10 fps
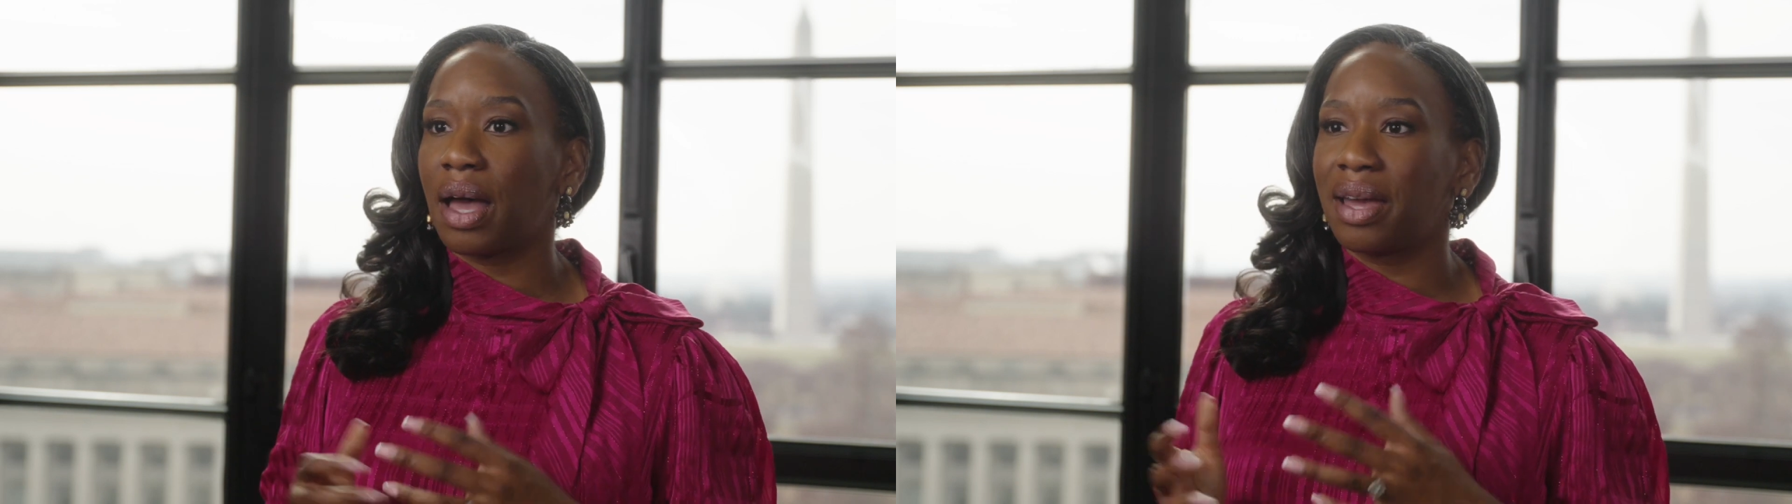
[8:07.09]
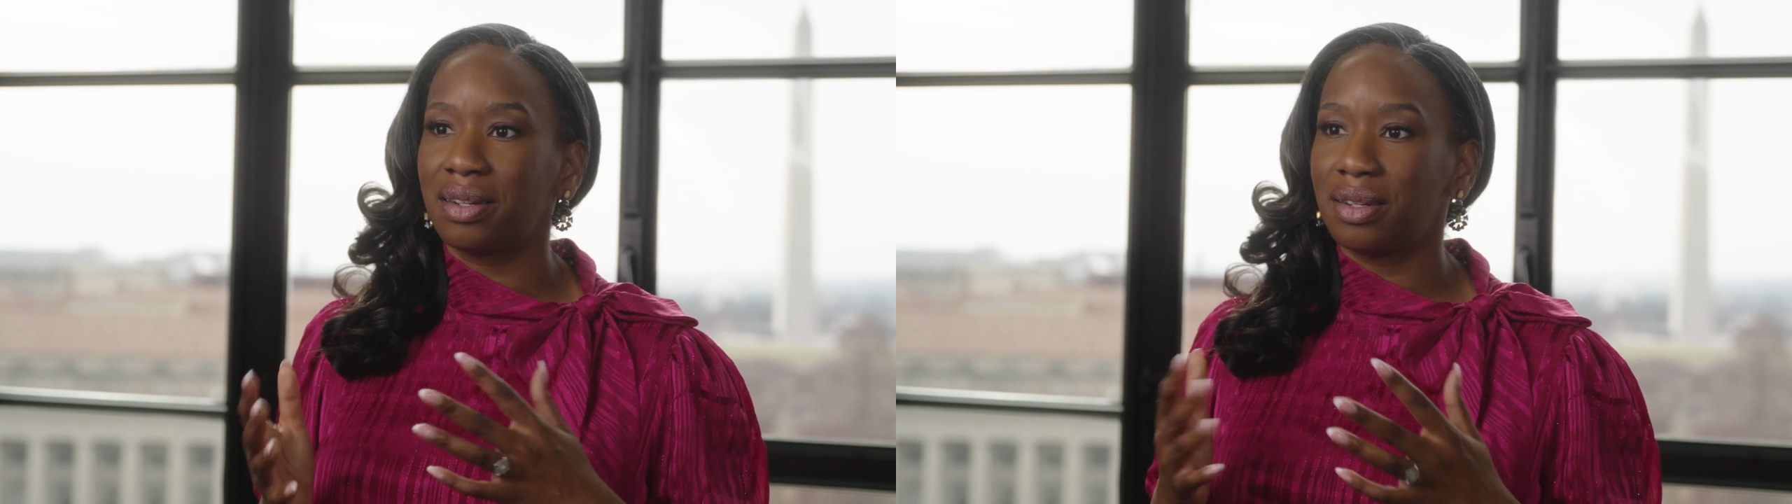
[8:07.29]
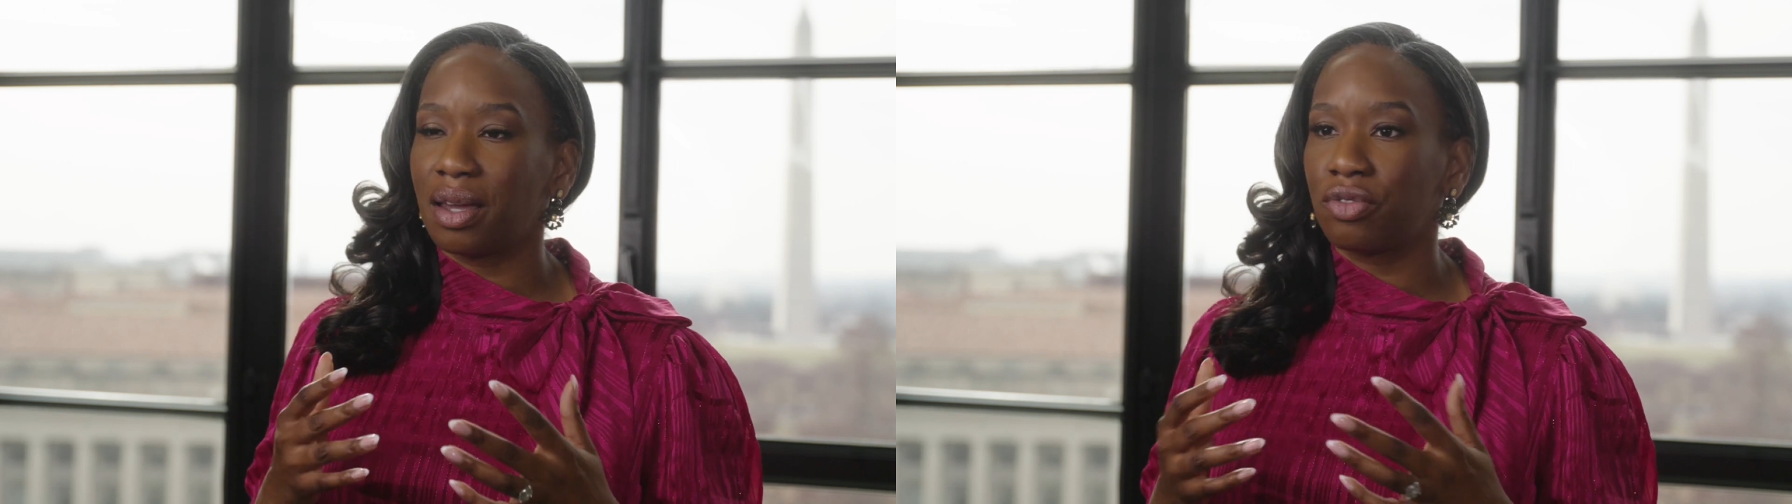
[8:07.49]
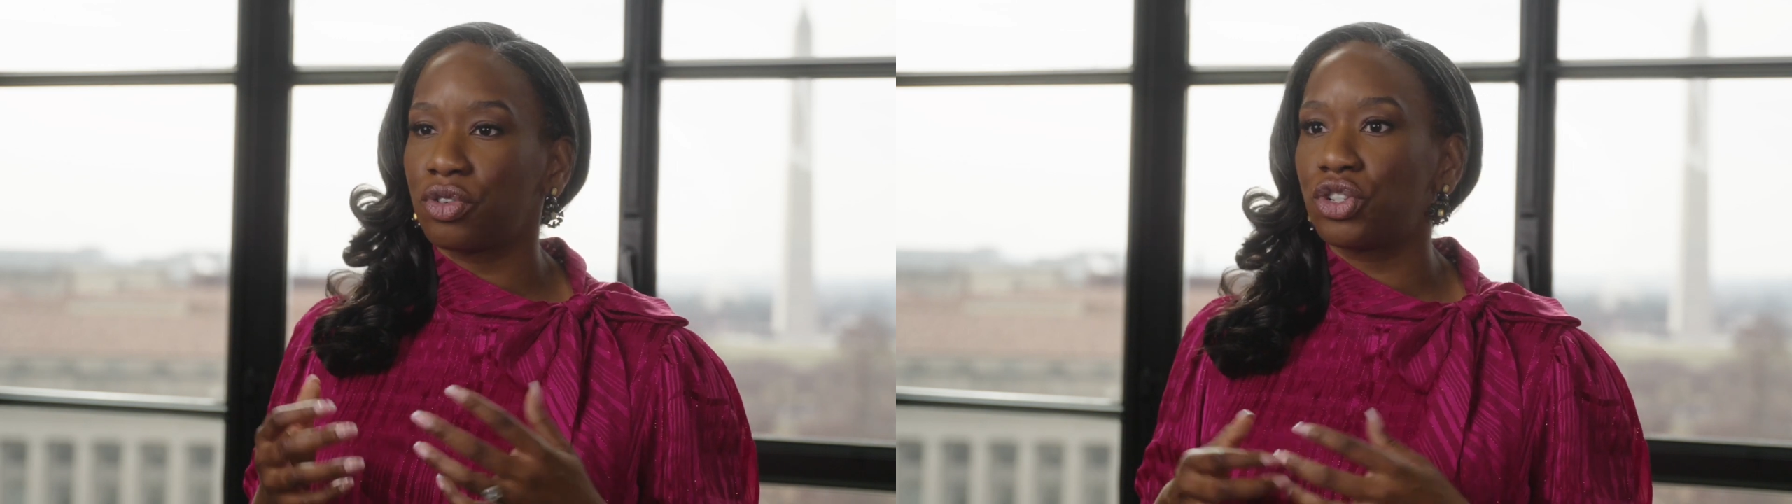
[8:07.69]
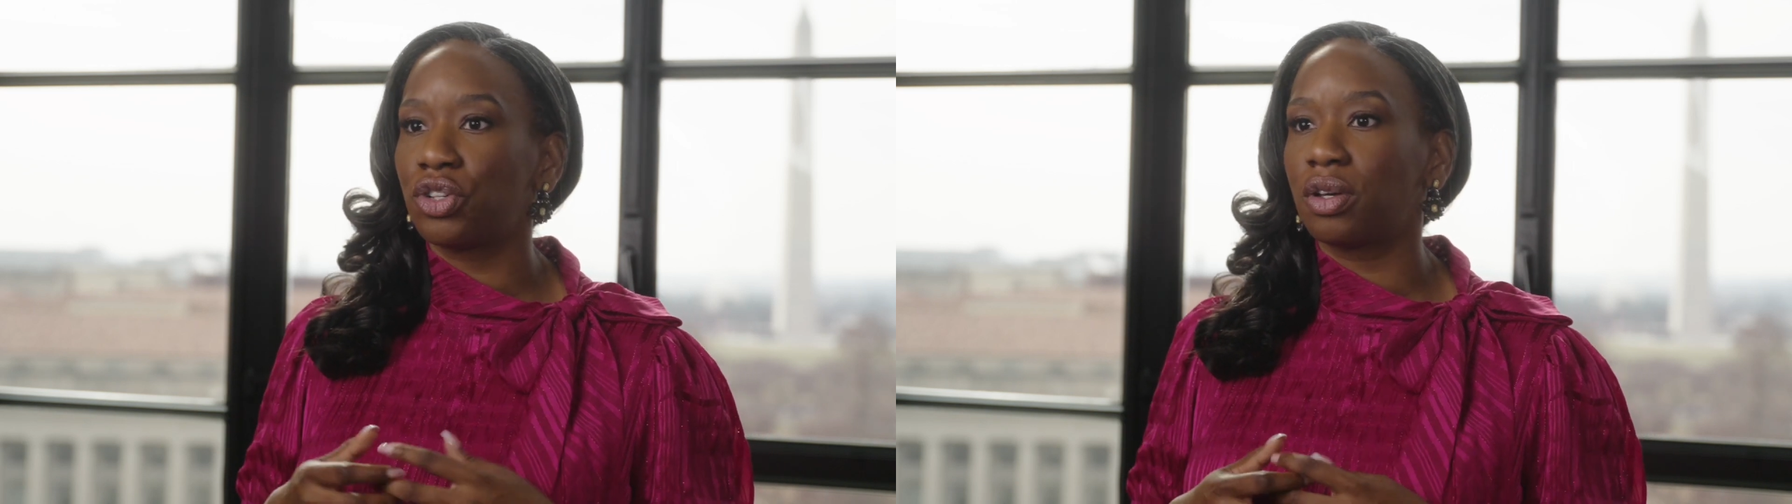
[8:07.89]
I never
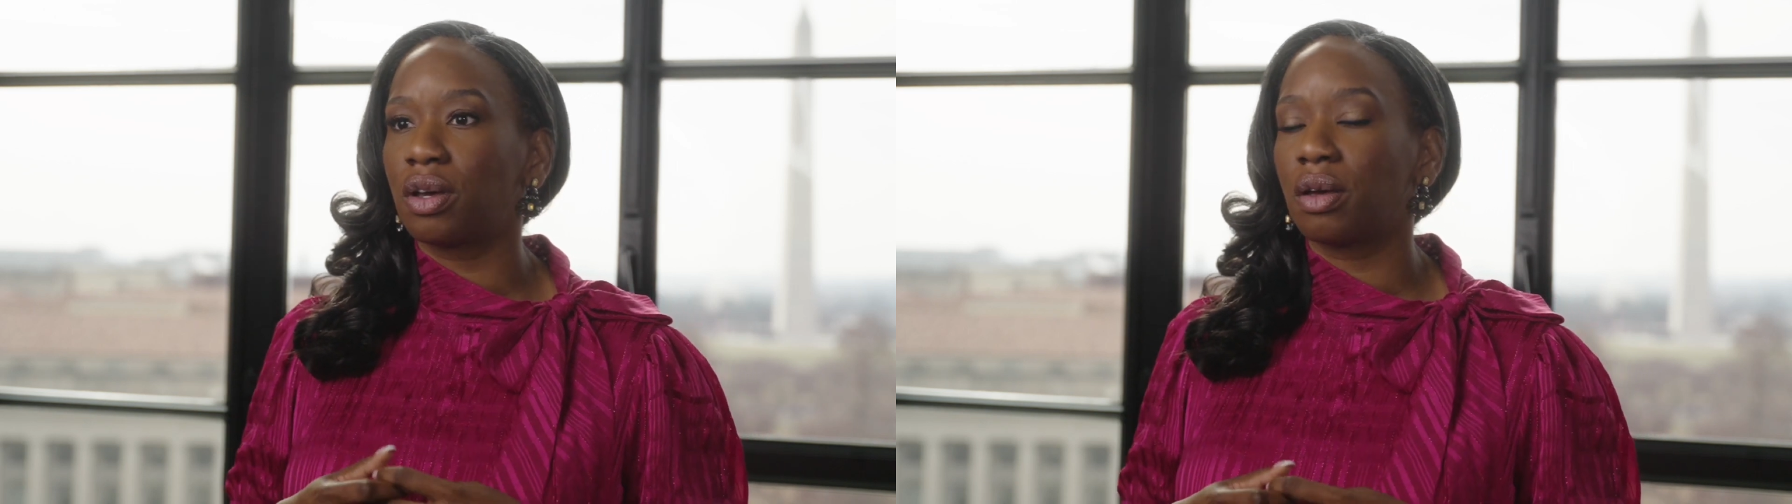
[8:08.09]
took